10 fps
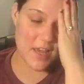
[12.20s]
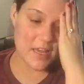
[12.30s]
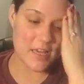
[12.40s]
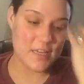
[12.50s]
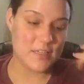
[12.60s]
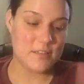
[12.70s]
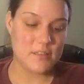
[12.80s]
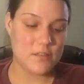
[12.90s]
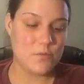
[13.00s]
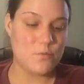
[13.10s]

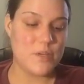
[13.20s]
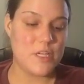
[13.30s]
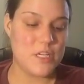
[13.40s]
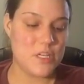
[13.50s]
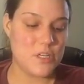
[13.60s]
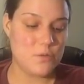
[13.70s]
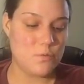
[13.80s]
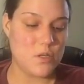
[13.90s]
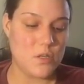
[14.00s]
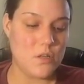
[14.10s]
And
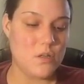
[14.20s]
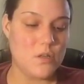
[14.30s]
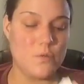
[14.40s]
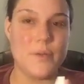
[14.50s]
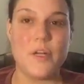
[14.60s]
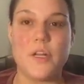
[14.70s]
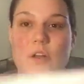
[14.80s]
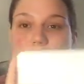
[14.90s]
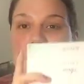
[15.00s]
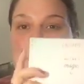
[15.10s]
we're gonna
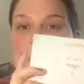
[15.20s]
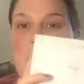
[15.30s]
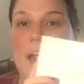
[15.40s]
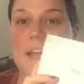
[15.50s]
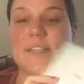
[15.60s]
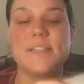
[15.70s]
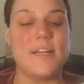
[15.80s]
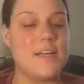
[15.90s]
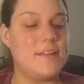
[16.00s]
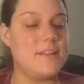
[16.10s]
go into the eyes
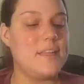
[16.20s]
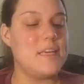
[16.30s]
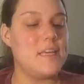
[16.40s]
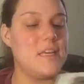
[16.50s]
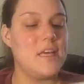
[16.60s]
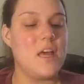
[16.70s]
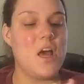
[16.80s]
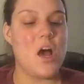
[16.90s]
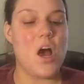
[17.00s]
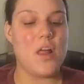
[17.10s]
on the
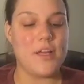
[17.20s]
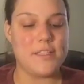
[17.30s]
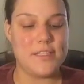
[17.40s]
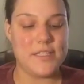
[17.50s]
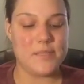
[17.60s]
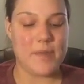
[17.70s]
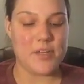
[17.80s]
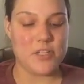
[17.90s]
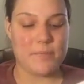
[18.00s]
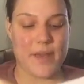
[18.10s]
All I See Is
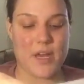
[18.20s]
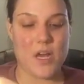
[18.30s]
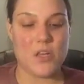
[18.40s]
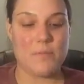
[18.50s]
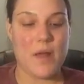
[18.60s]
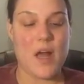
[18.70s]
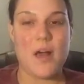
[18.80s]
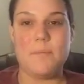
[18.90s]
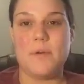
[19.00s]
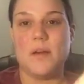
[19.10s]
Magic by
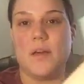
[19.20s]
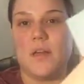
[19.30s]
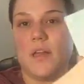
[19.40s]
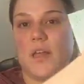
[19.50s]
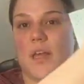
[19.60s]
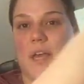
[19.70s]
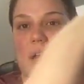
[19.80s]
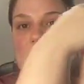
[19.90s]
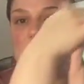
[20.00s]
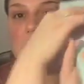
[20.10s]
Colourpop.
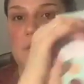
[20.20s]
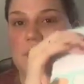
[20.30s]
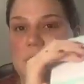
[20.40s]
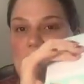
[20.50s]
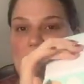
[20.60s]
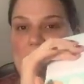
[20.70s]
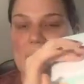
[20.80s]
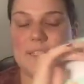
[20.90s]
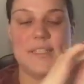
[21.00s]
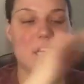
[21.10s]
I need to use
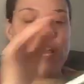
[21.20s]
that.